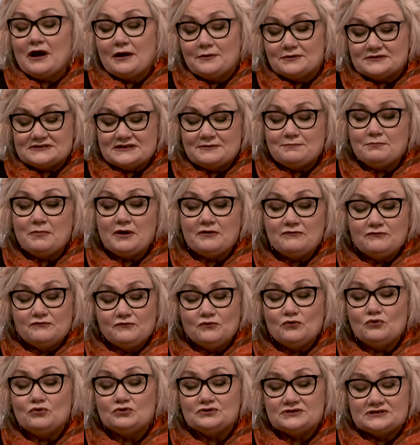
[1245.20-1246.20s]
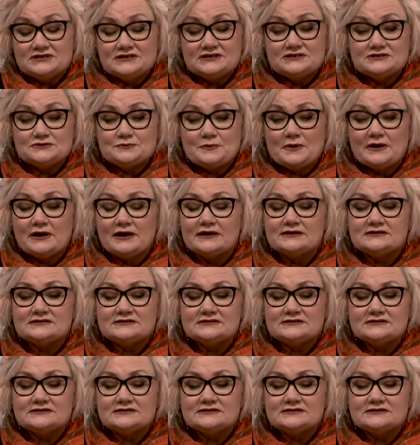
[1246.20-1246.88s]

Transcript: was in my 40s when I